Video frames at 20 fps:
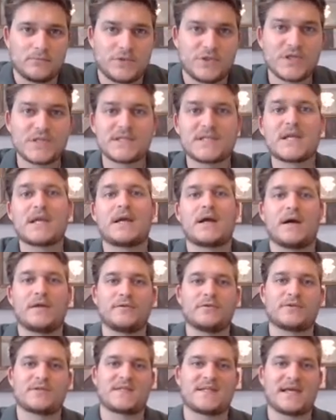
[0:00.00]
Just like
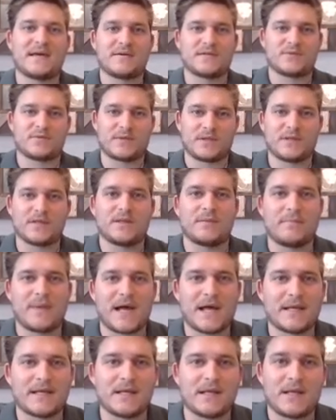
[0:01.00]
other cells within the
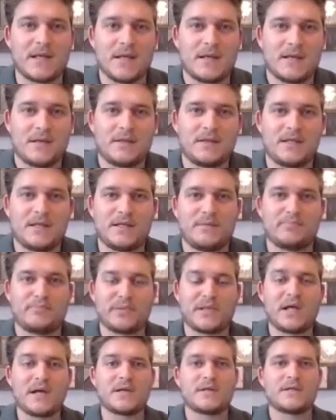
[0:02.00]
body, the blood